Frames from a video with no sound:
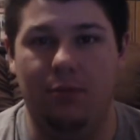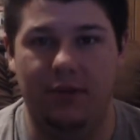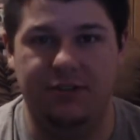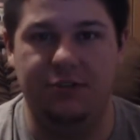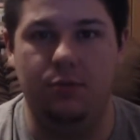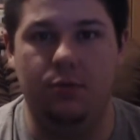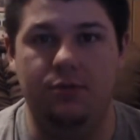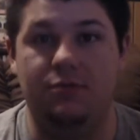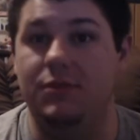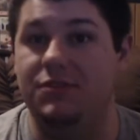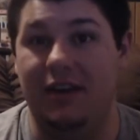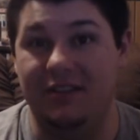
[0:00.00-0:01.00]
Rituals,
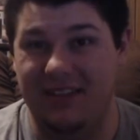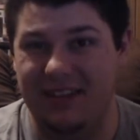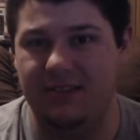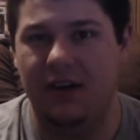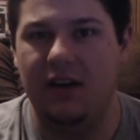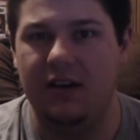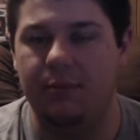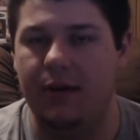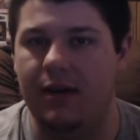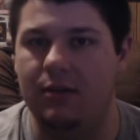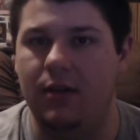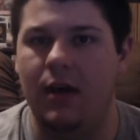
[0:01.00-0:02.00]
which I did talk
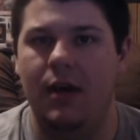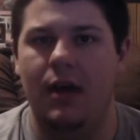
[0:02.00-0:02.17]
about